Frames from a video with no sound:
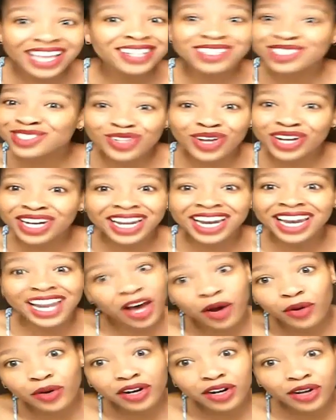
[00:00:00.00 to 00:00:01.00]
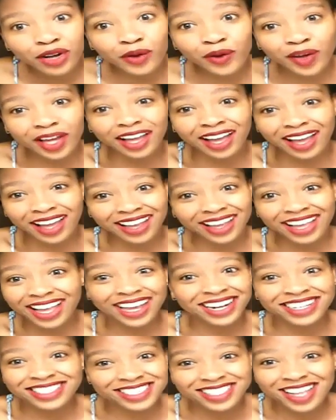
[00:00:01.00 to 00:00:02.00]
It is not allowed. It
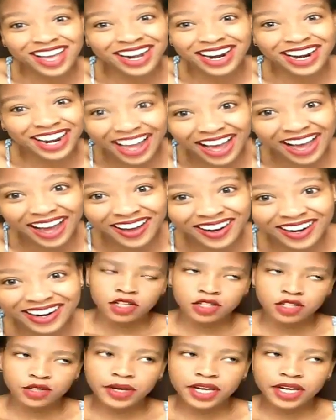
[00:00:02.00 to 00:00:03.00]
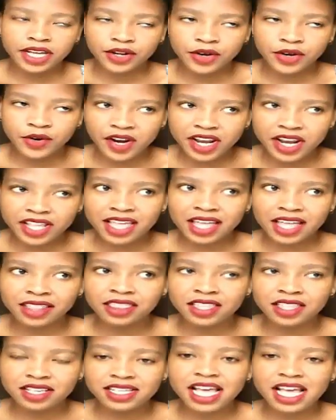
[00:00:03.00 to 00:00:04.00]
is not allowed. So we can agree
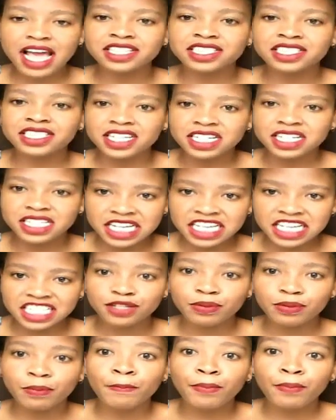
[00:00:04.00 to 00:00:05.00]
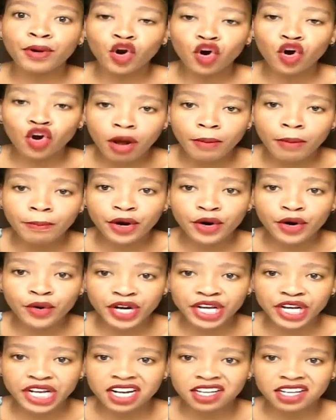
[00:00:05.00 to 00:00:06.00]
that this actually needs proper
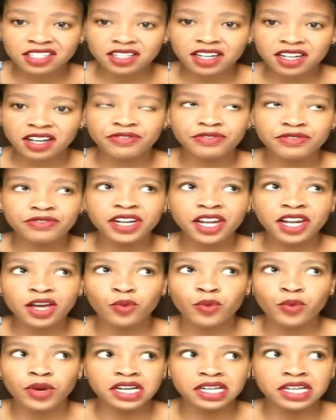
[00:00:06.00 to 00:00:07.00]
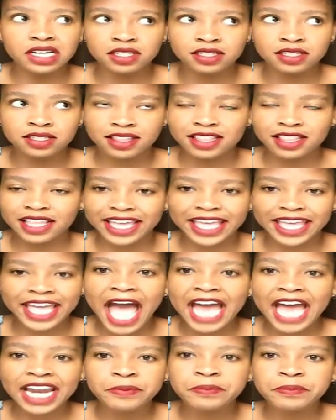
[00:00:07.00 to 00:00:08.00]
regulation. I feel like we need the
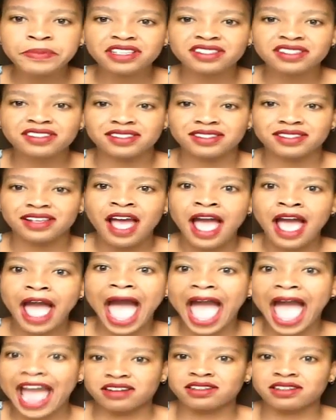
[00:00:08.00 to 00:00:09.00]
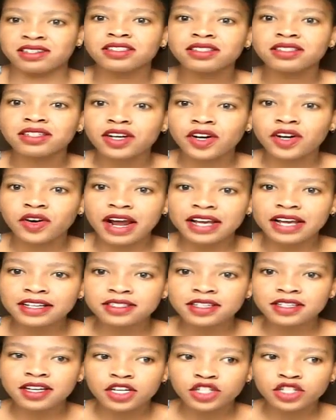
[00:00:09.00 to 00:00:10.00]
Cannabis Act,
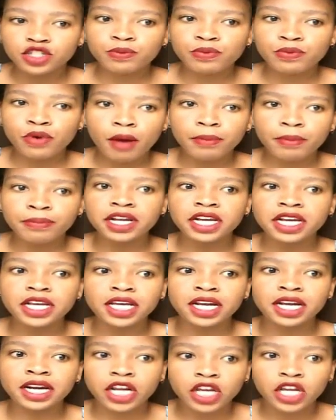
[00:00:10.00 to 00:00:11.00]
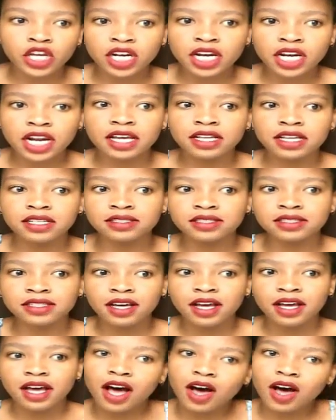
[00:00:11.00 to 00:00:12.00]
right, to properly regulate
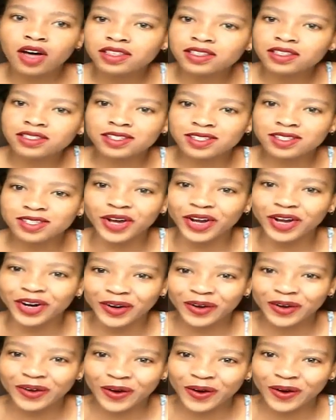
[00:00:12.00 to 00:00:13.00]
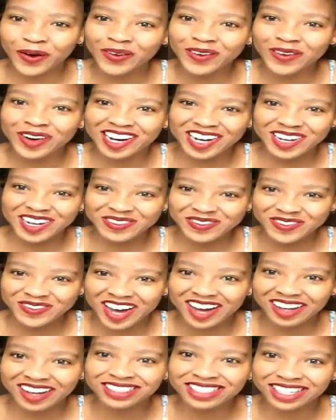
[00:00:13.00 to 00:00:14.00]
how this is going to go
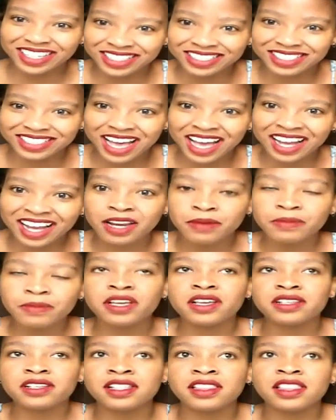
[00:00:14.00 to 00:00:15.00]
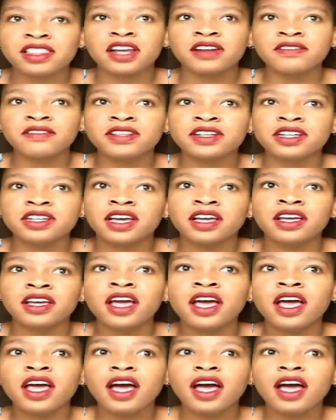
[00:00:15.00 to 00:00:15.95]
about exactly, because at the end of the day,